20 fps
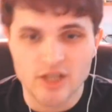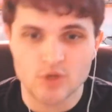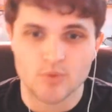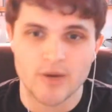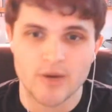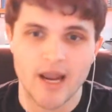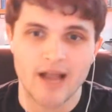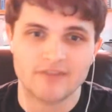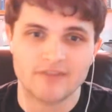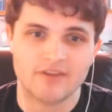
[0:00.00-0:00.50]

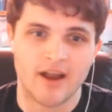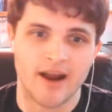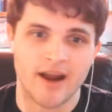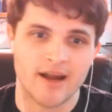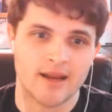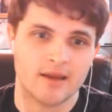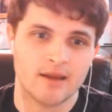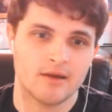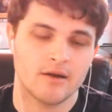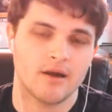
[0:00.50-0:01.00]
we got
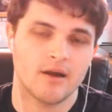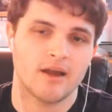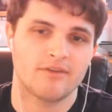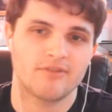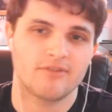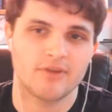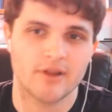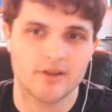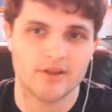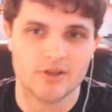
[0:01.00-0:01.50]
Tiny. I
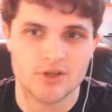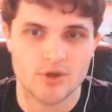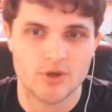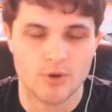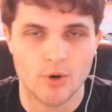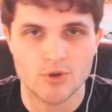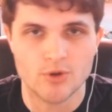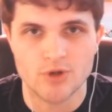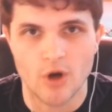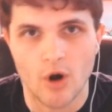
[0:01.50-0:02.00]
feel like this
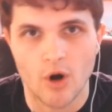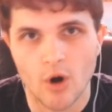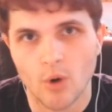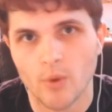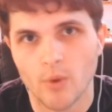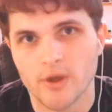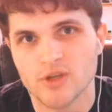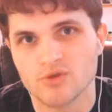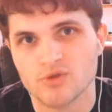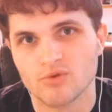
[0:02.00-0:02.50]
hero is
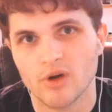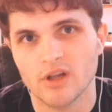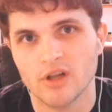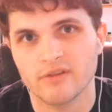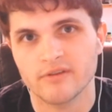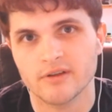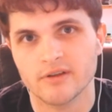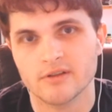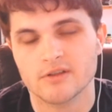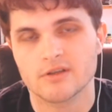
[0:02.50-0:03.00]
always
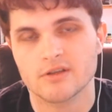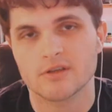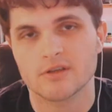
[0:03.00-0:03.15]
relevant.